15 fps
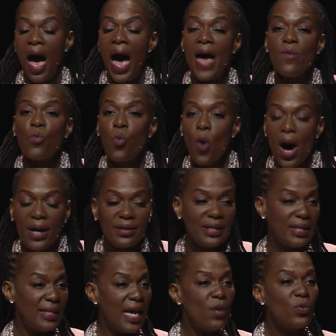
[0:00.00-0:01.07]
And while
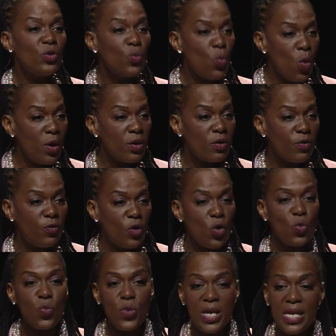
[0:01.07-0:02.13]
today was
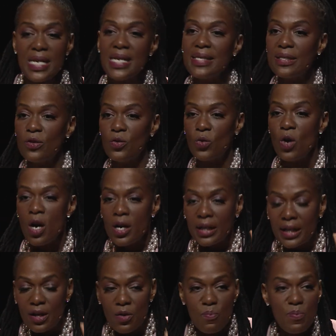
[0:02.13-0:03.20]
wonderful, we need to
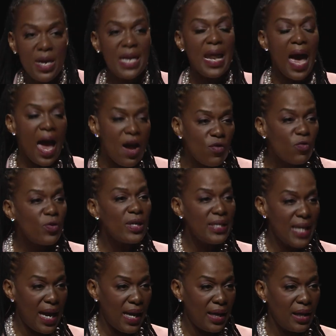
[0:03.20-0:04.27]
commit every
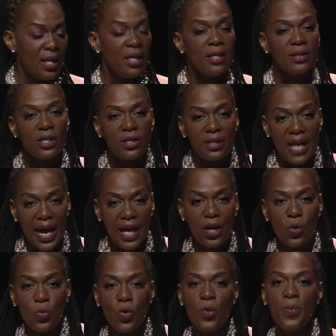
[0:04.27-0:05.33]
day to take
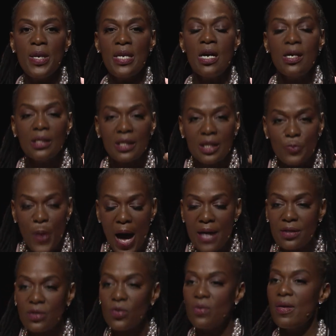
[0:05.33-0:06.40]
a woman,
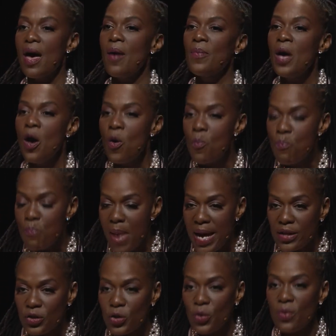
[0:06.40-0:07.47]
sponsor them,
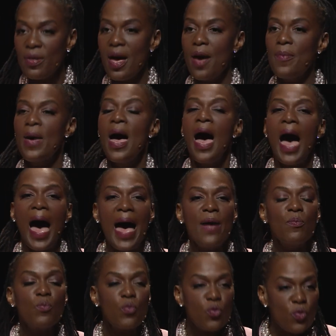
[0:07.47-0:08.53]
mentor them,
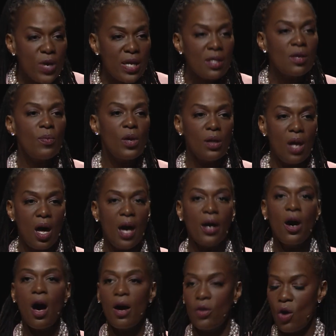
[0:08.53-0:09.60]
and bring them
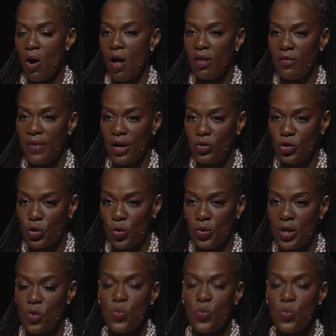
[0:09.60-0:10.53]
along on all of our journey.